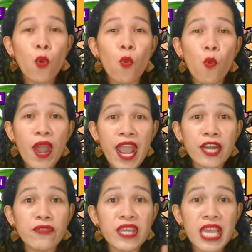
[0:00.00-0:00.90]

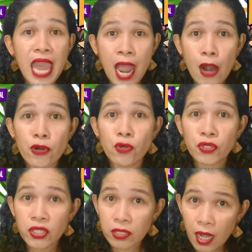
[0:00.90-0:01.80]
where the arrow
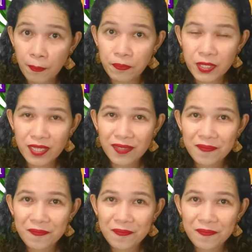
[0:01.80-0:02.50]
stopped.